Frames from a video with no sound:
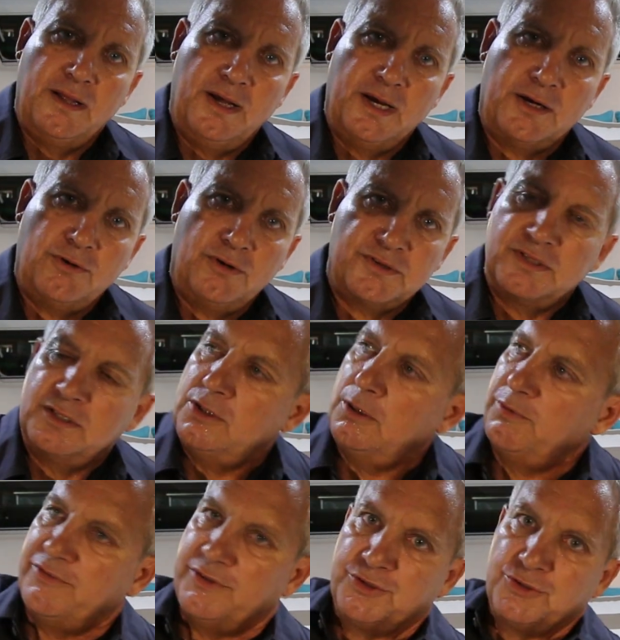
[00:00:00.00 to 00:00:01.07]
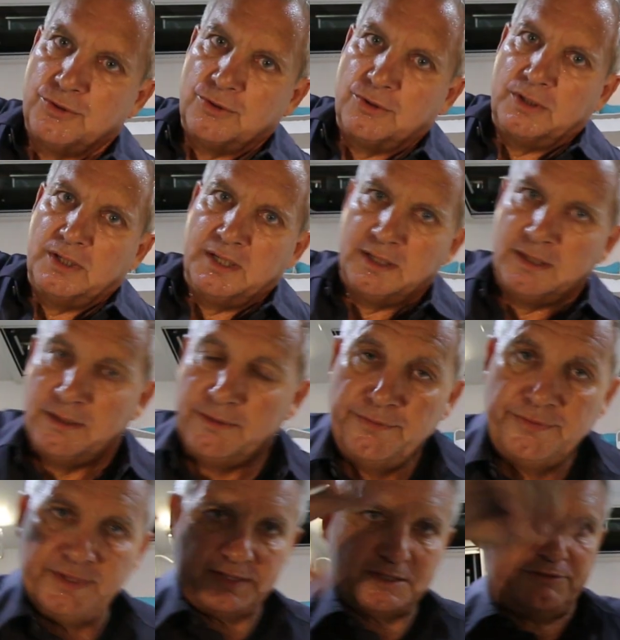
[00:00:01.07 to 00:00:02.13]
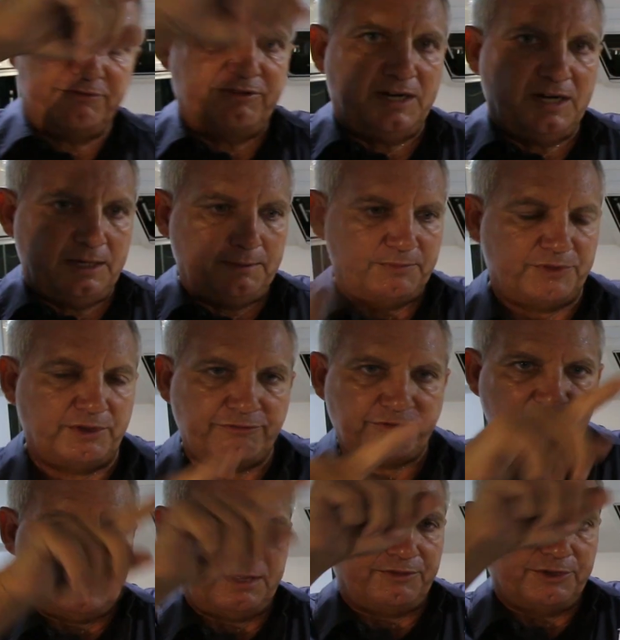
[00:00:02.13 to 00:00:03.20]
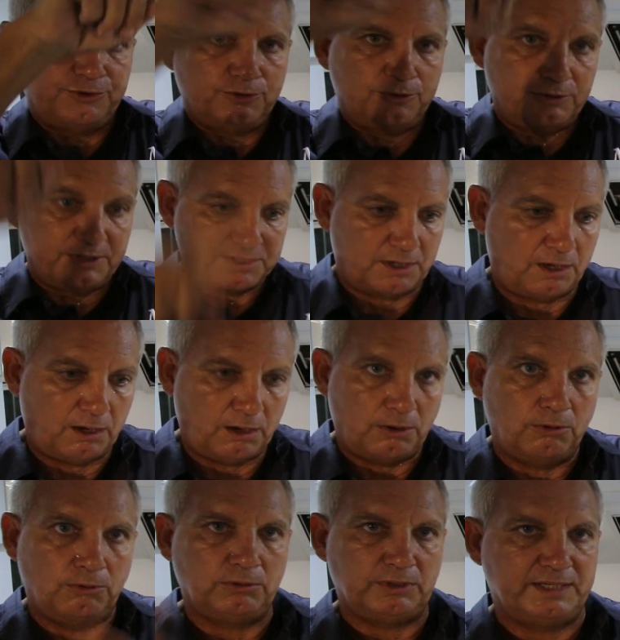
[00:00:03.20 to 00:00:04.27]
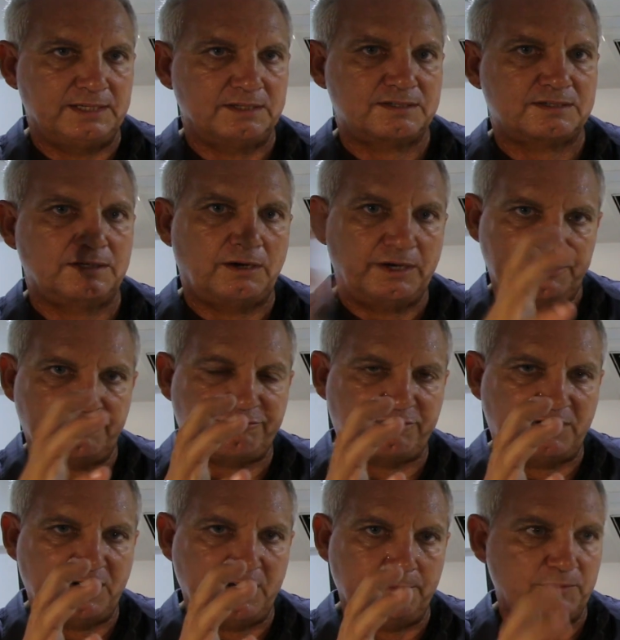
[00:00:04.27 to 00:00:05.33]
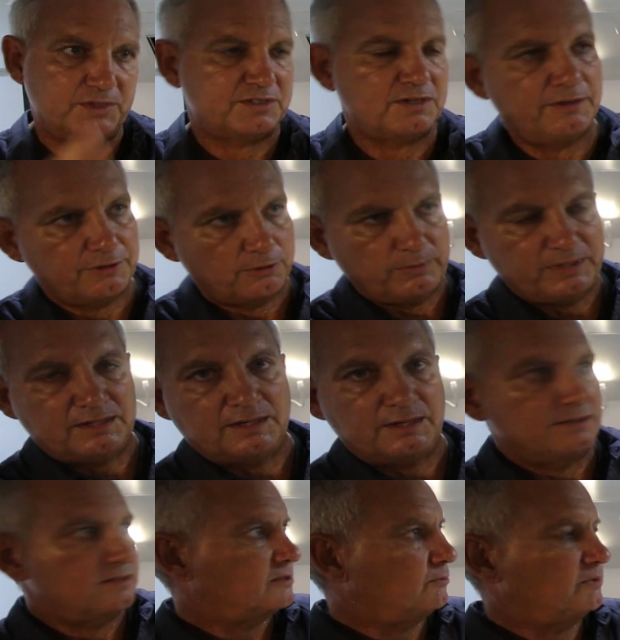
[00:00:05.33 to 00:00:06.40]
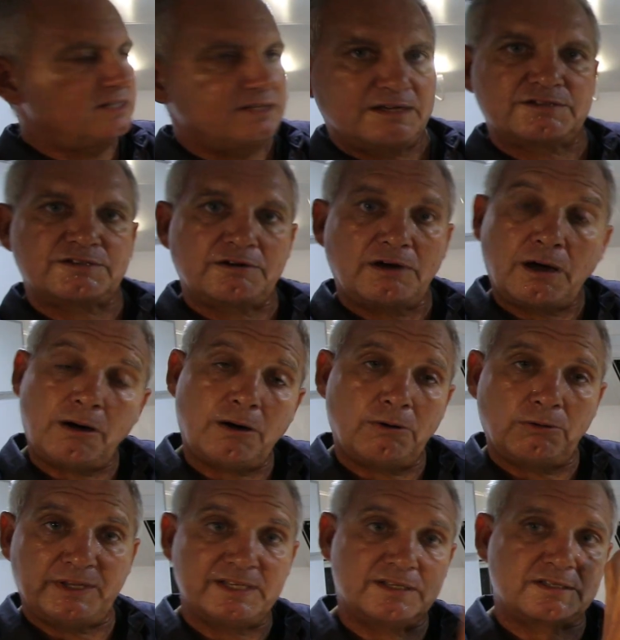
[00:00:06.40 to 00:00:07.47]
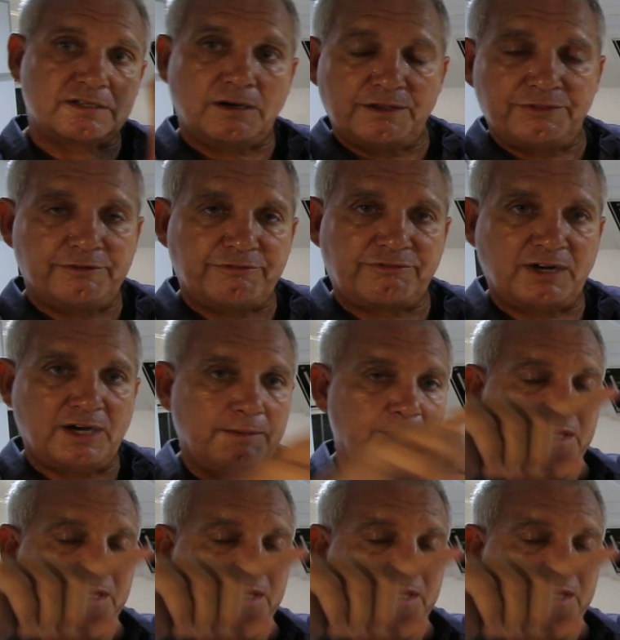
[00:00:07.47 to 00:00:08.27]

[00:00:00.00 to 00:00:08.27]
across the top of the door there's a frame. The door is a hole inside a frame. It's like the windows. The windows are a hole inside the frame.